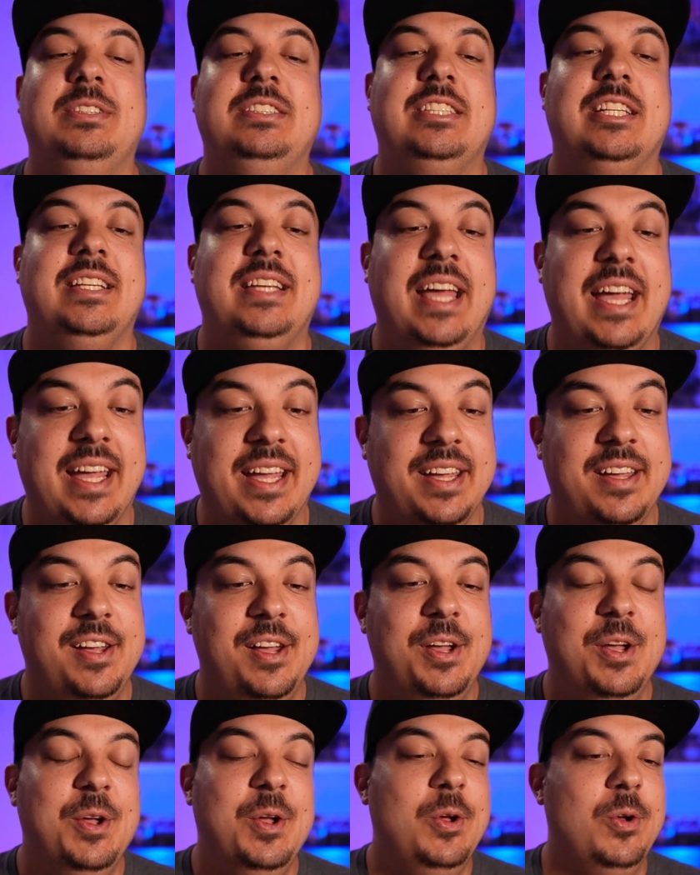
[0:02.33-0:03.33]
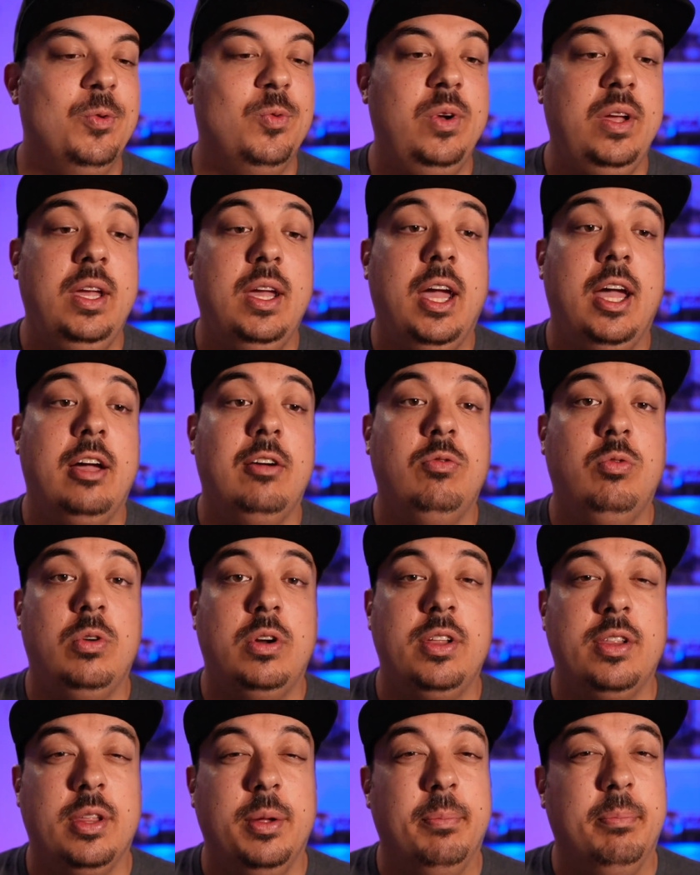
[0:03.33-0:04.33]
Today, we have
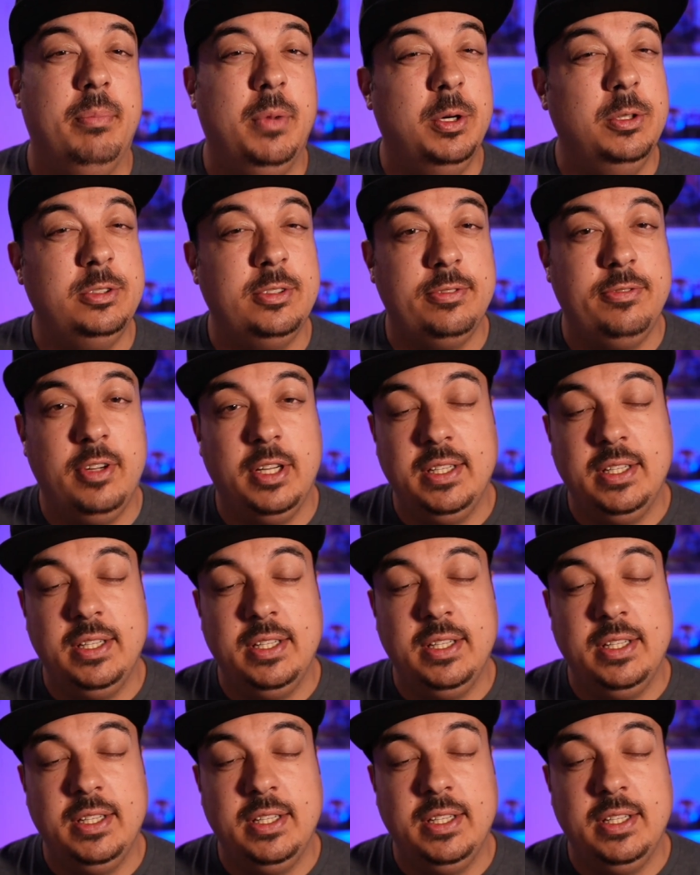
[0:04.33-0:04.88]
one of the most